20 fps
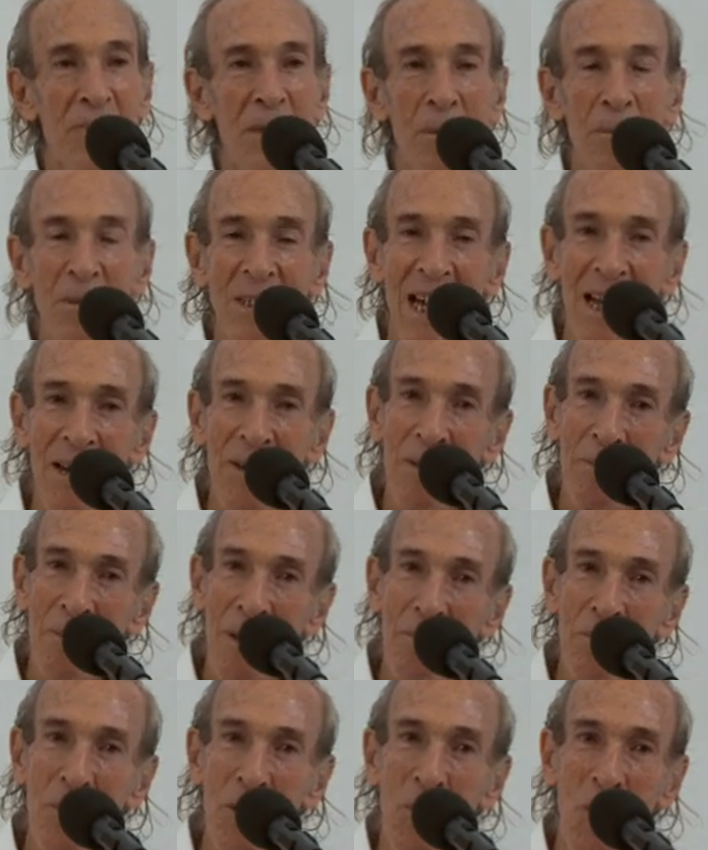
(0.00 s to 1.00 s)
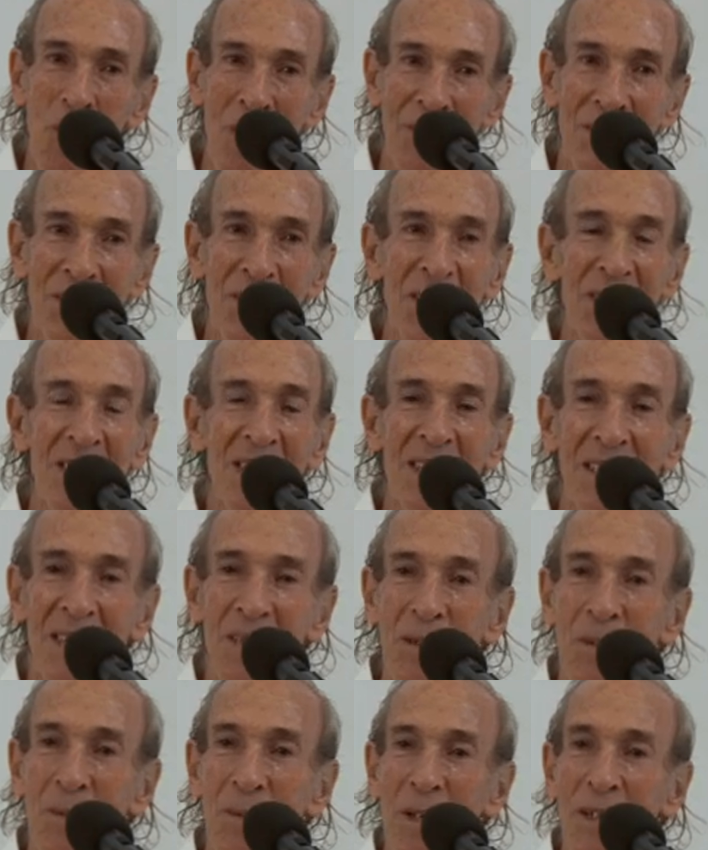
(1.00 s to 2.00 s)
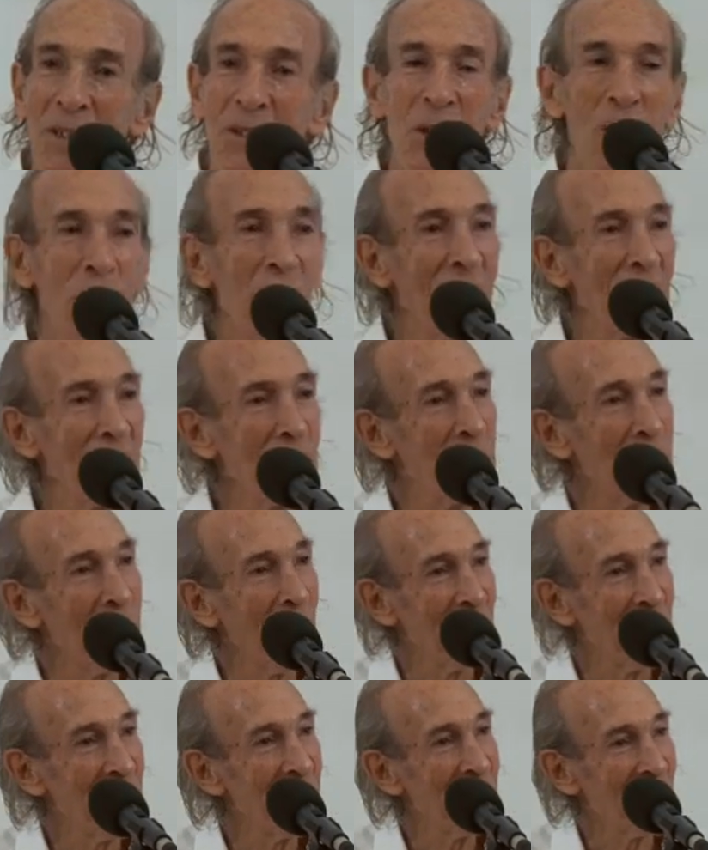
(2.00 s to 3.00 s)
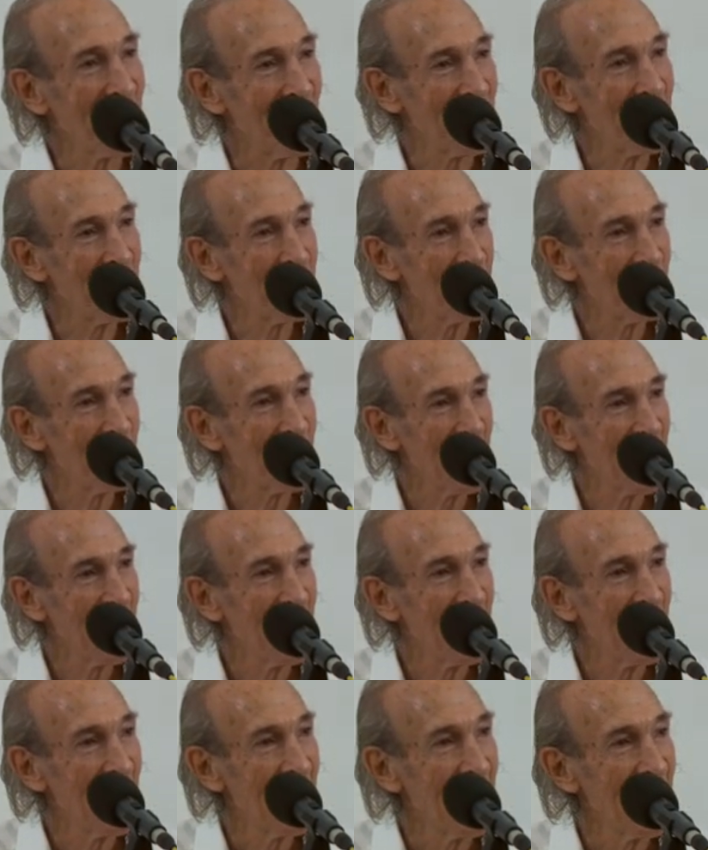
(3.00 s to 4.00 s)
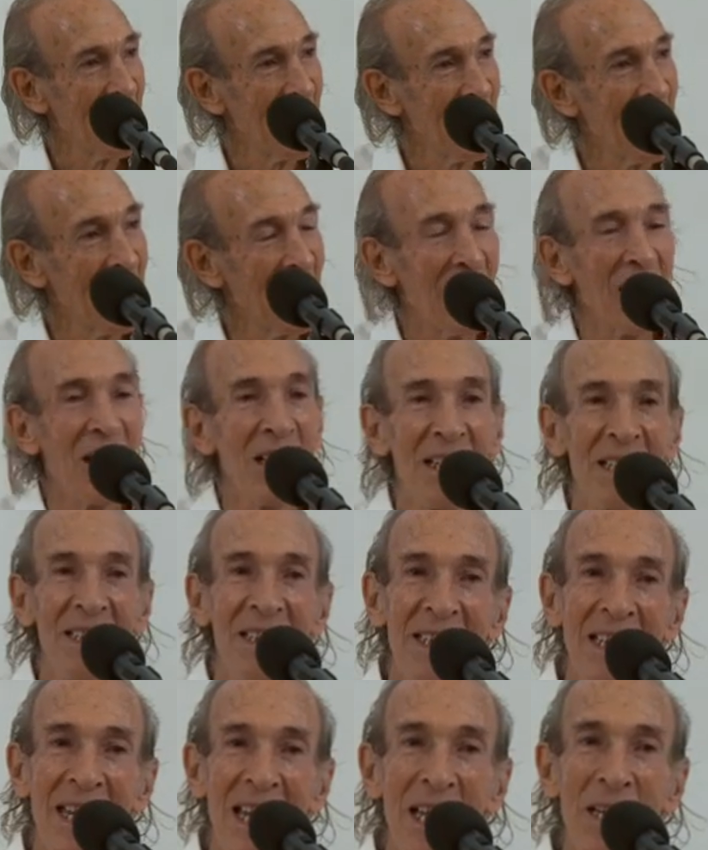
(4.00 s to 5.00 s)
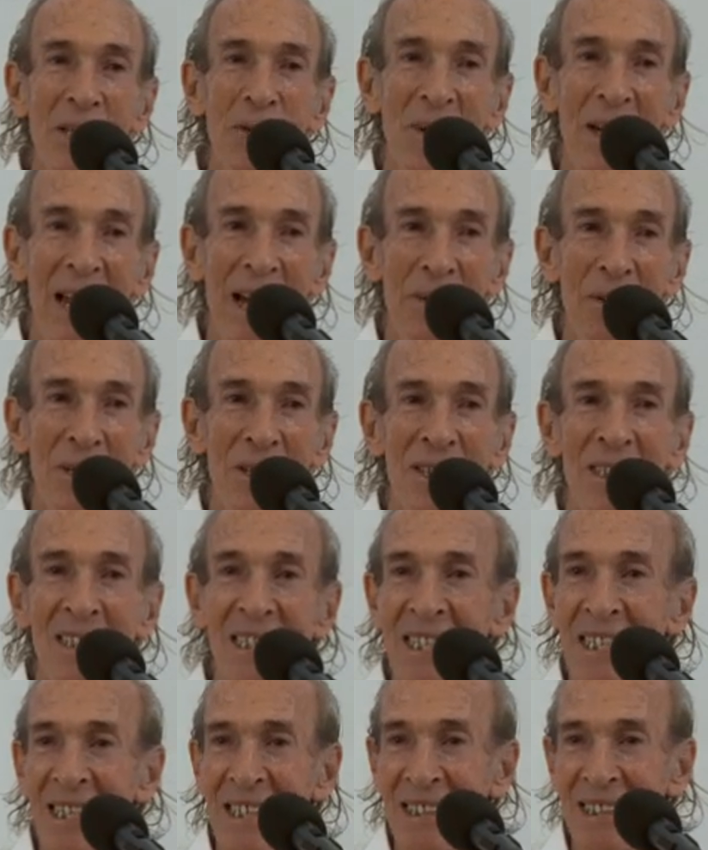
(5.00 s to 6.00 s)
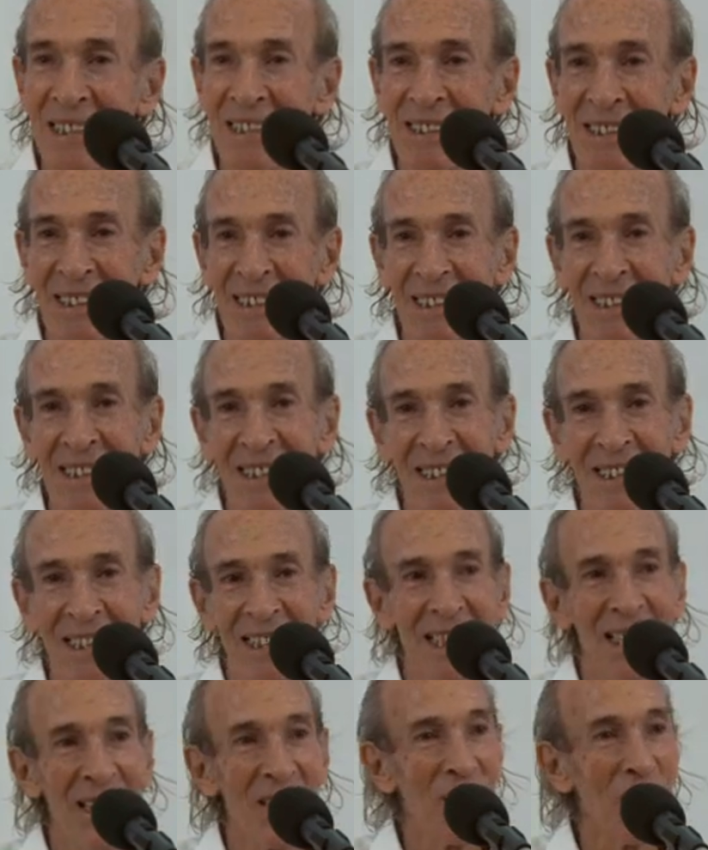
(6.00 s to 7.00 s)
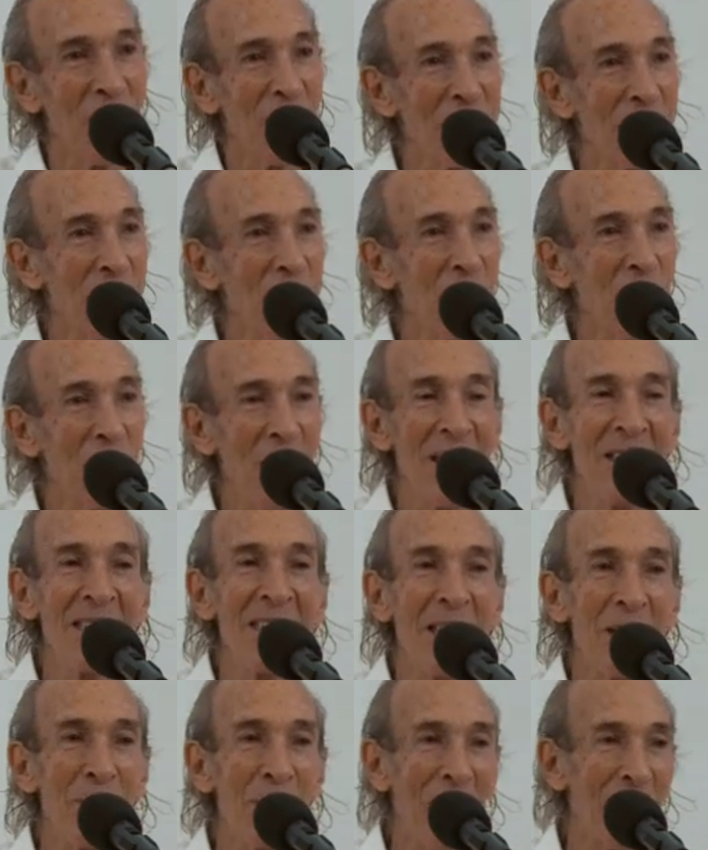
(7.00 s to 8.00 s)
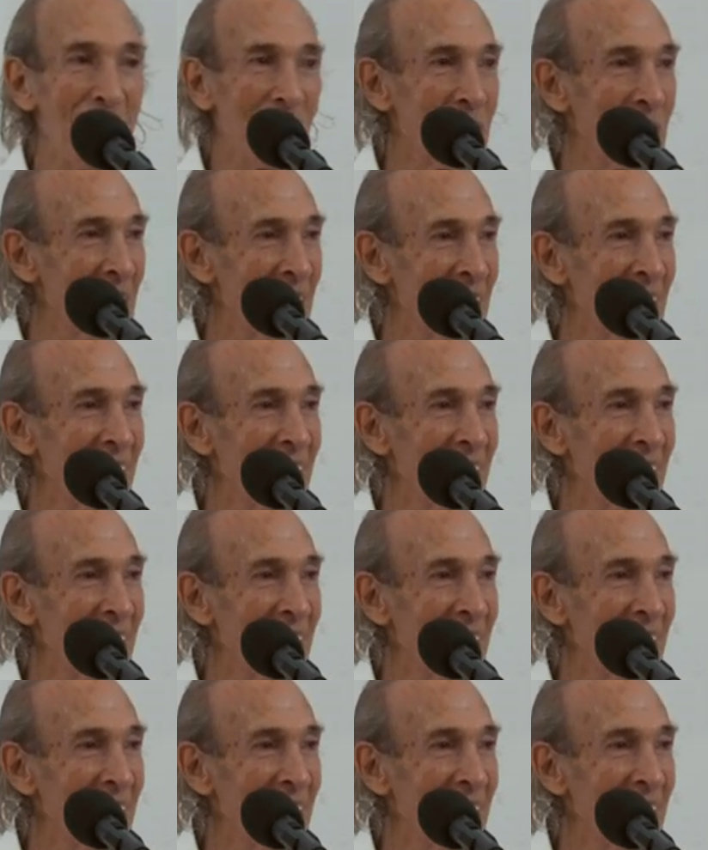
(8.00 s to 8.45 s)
But I remember once, when talking to Pavitra, in the days when I was sort of crazy about